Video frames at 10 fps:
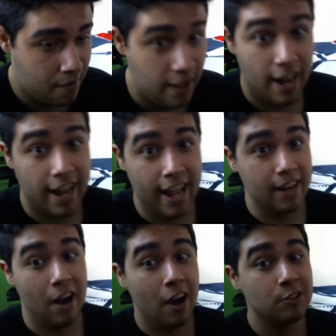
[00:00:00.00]
and I had
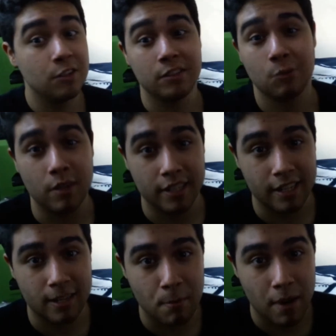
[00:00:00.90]
120
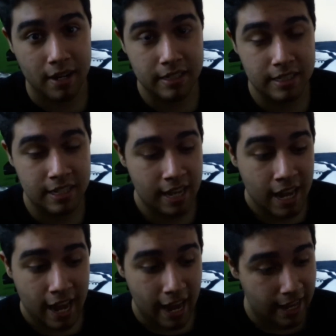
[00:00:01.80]
gigabytes,
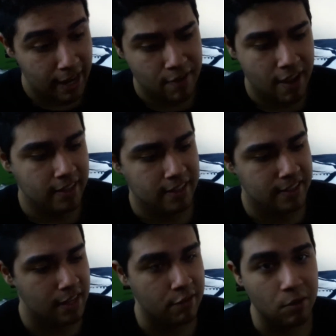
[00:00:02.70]
and I've had this
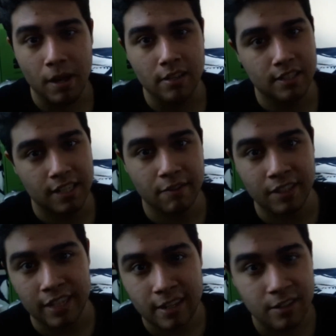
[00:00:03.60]
thing for about
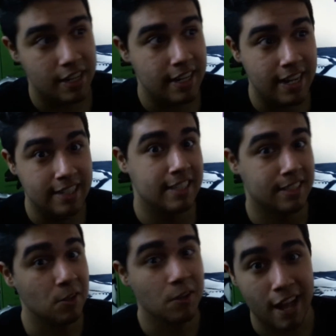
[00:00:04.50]
7 years and I still